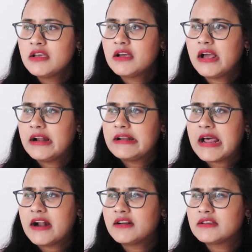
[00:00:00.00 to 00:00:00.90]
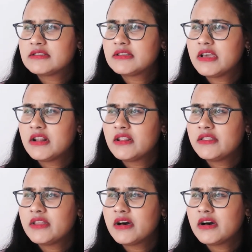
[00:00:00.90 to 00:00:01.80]
and that is
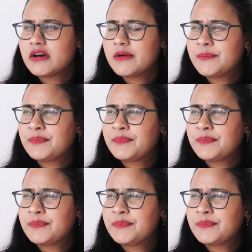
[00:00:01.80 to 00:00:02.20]
in the